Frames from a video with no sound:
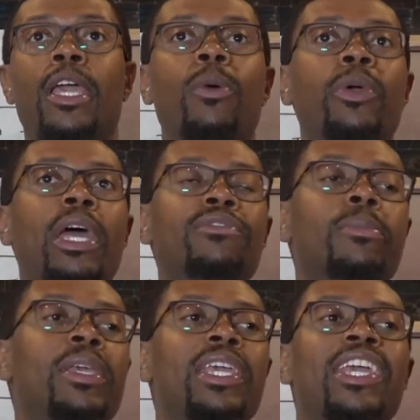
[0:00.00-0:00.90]
And we have to
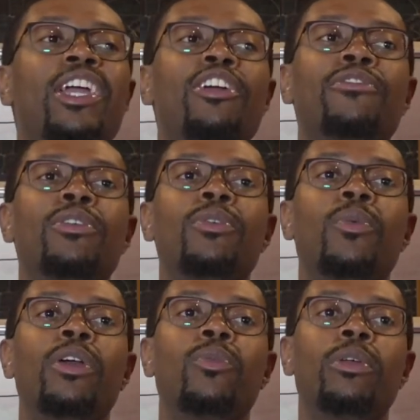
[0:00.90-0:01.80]
be careful
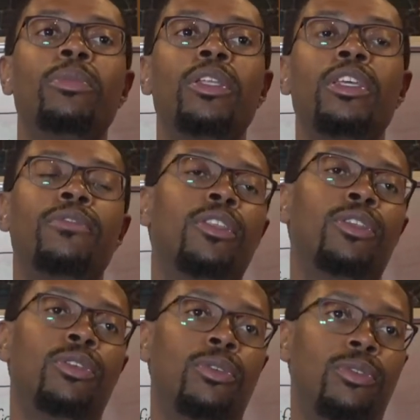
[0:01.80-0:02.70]
what we believe in the
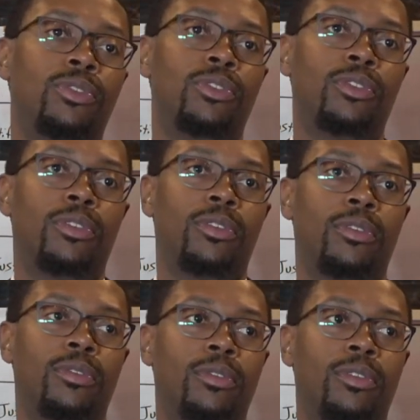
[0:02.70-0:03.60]
news.
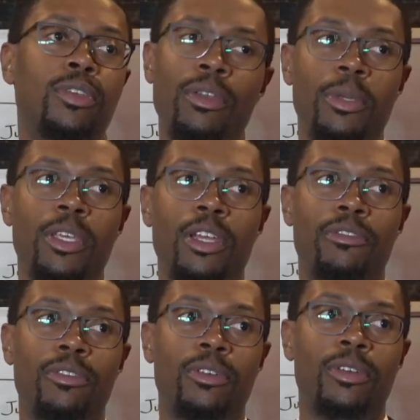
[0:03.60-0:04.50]
You have to be
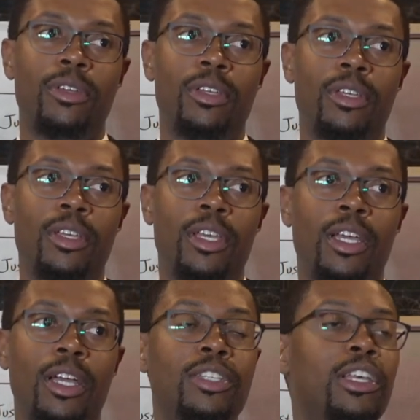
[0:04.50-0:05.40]
careful,
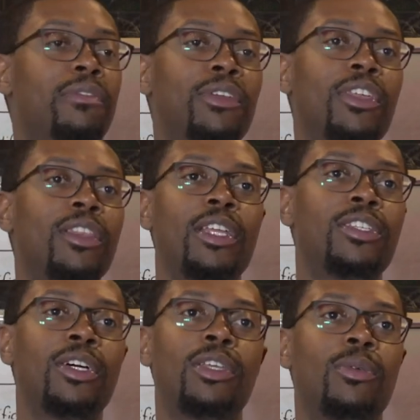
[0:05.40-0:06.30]
because everything they
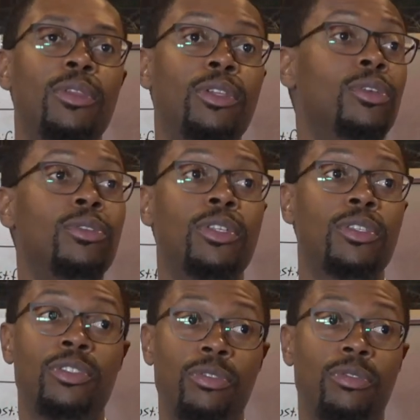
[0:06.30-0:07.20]
tell you on the news
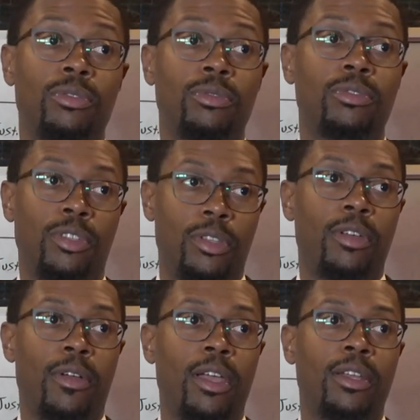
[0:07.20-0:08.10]
isn't true. You know
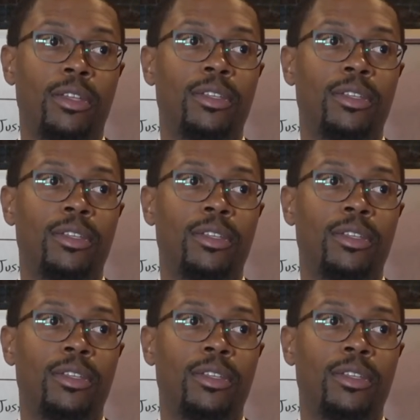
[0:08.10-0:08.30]
that, right?